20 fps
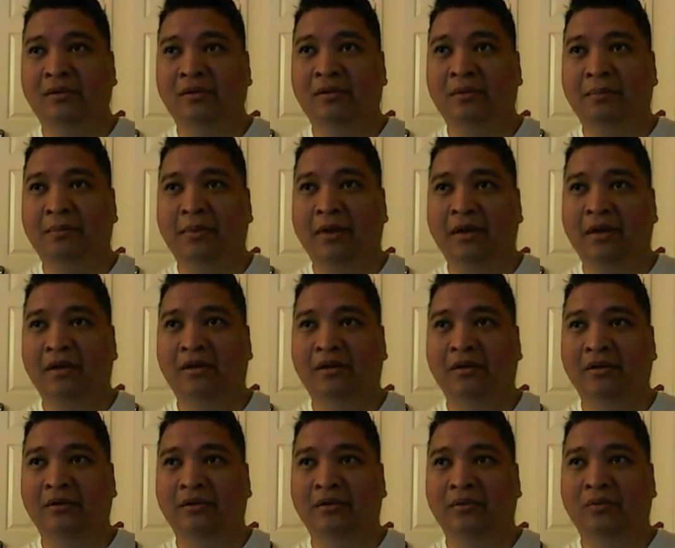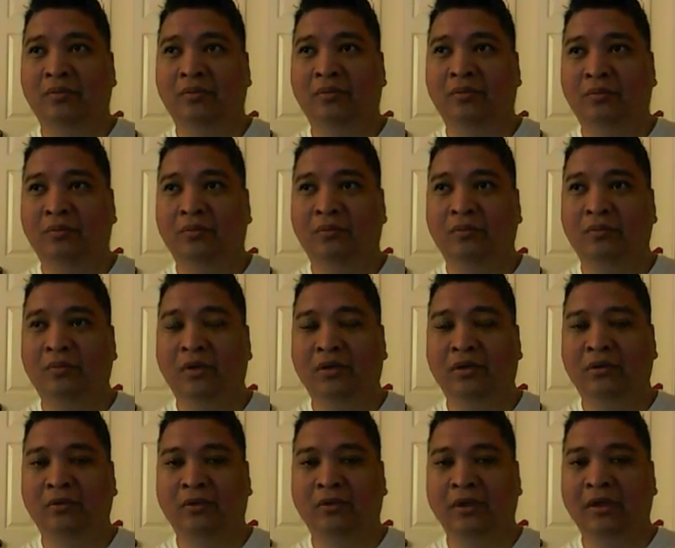about what
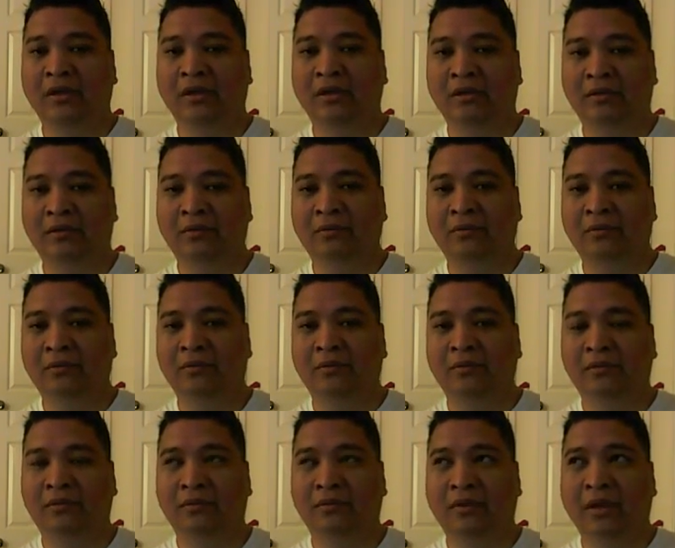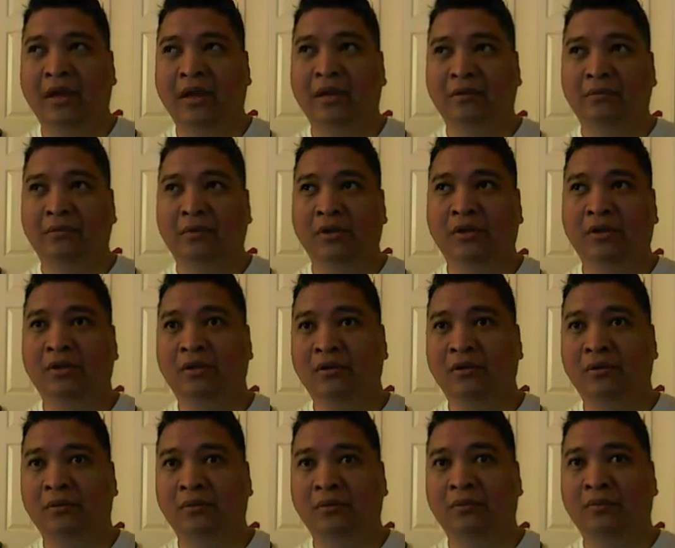do I actually
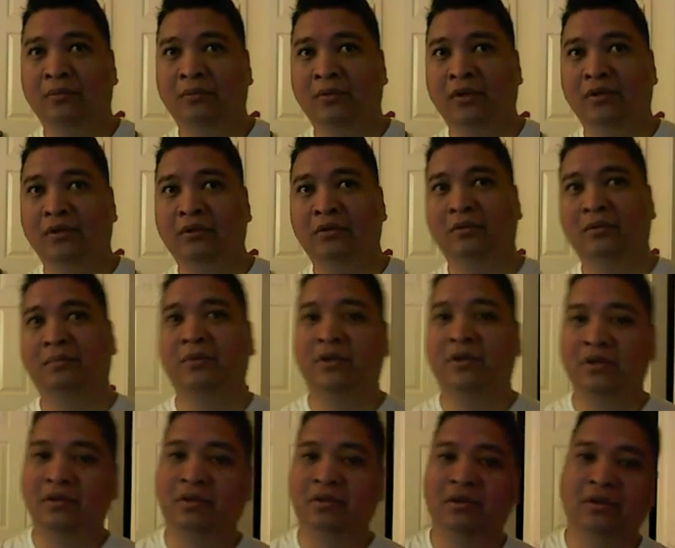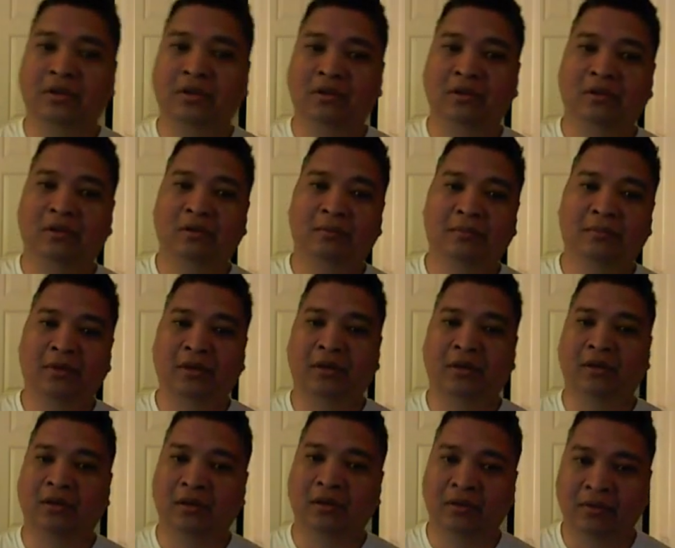do when I do the budgeting on my
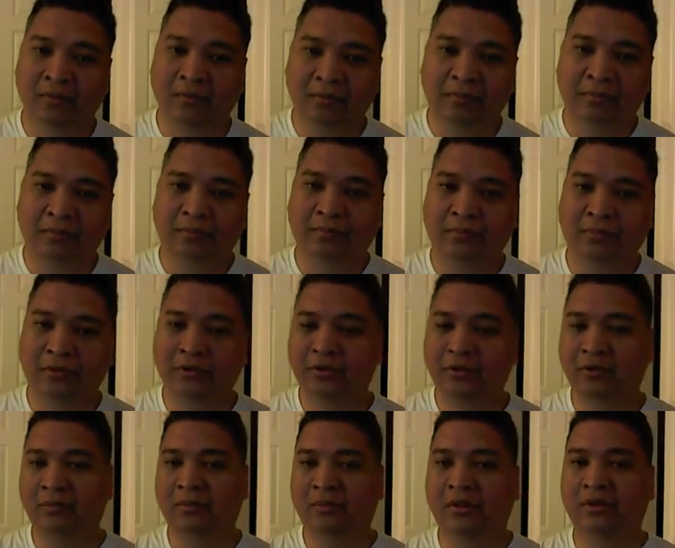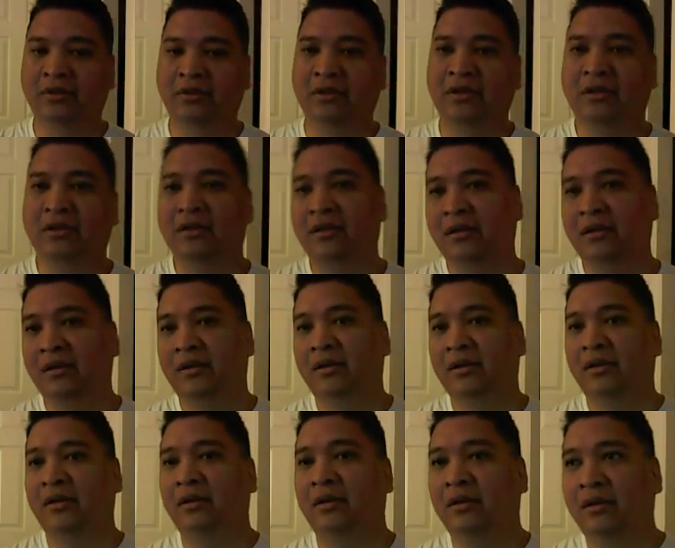personal budget.
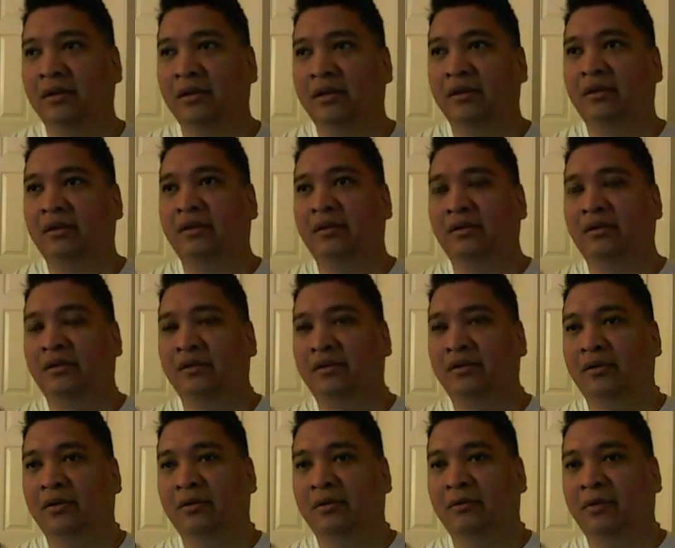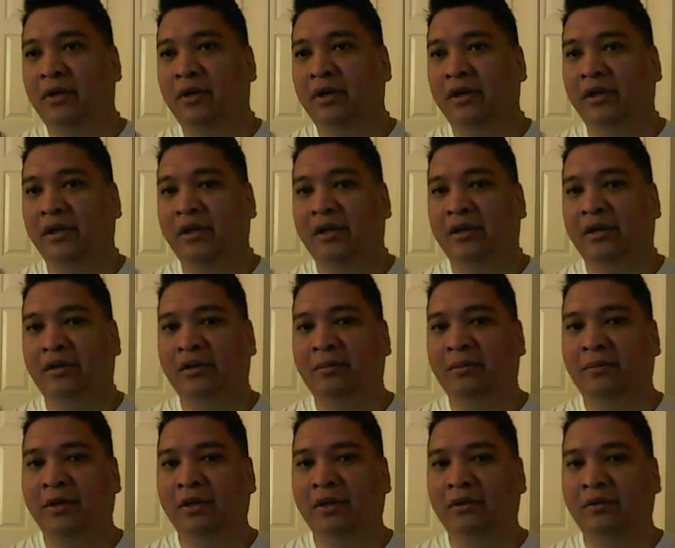So I can't
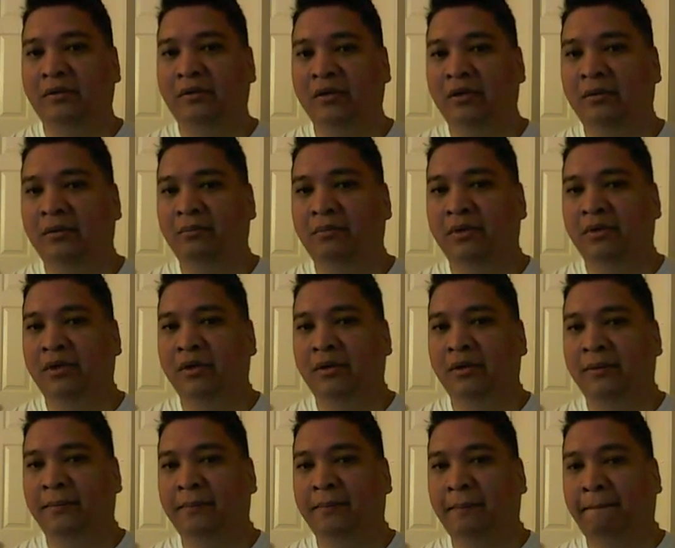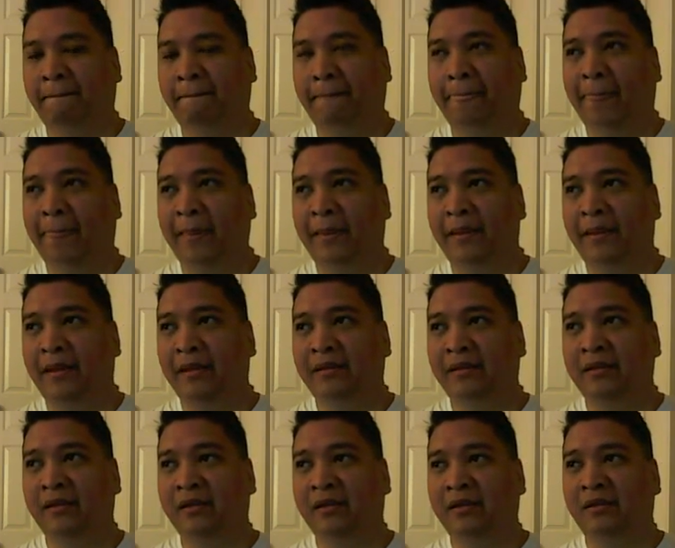explain to him, but I
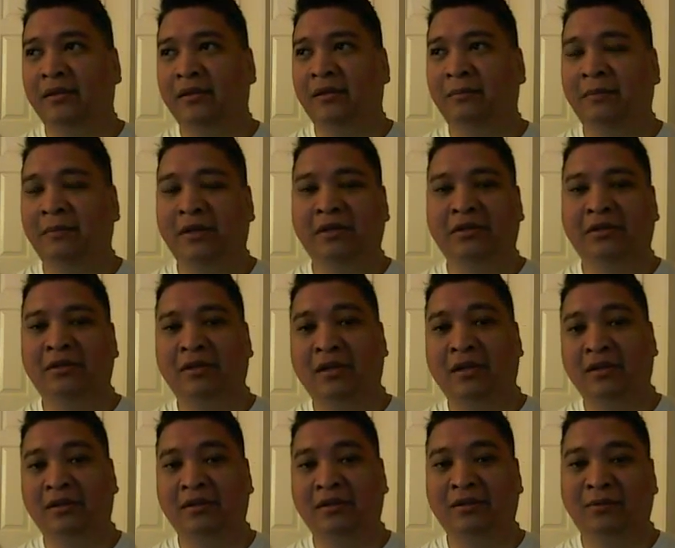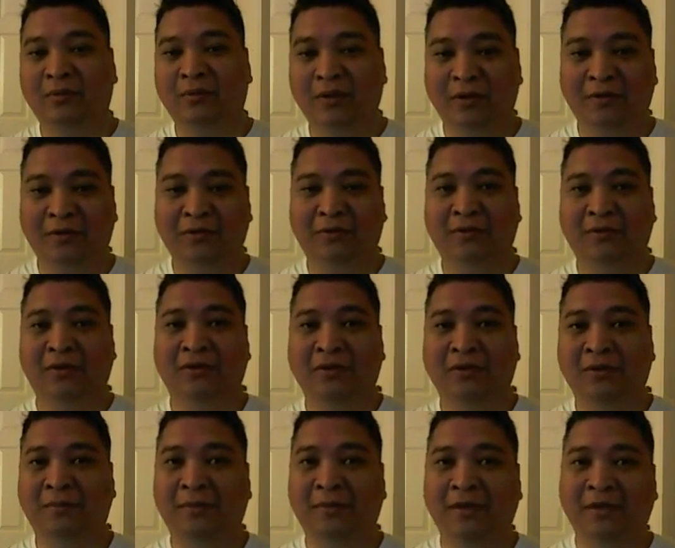think it didn't make sense when I was trying to
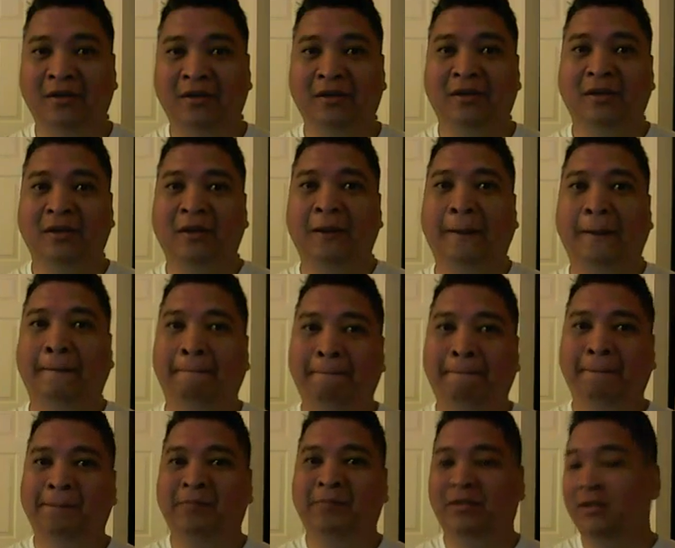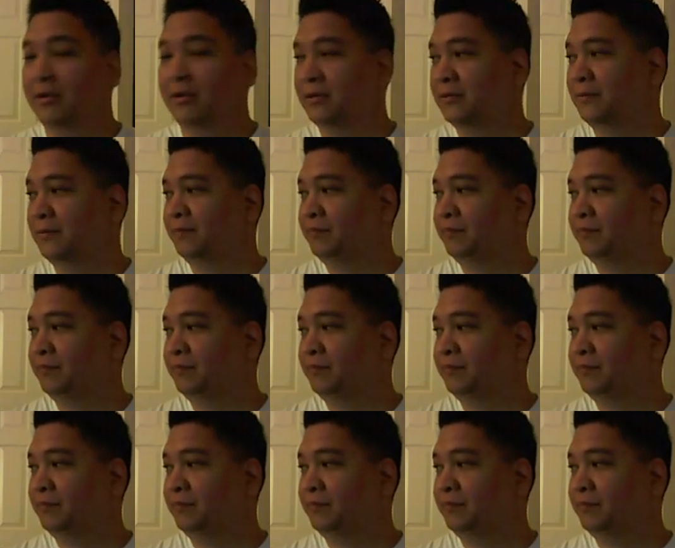explain it. So